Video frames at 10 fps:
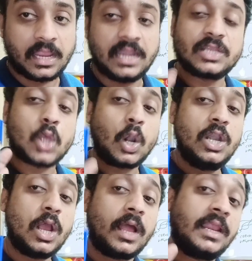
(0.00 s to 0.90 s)
It is
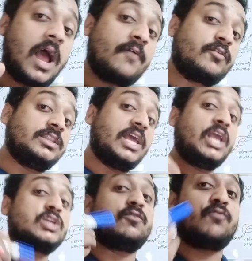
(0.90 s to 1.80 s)
only occurring after the
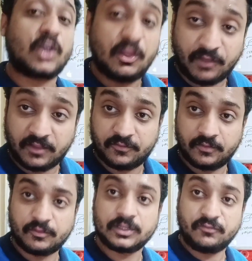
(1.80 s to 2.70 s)
age of 45
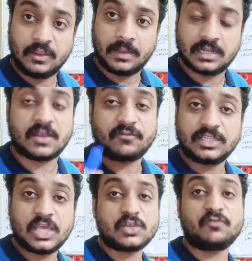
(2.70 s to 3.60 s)
for the females, after
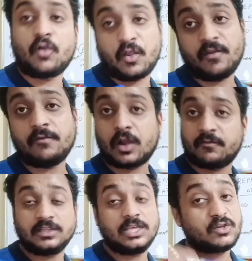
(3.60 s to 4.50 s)
the age of 45 or
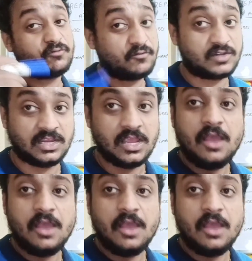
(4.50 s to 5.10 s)
after the age of 50.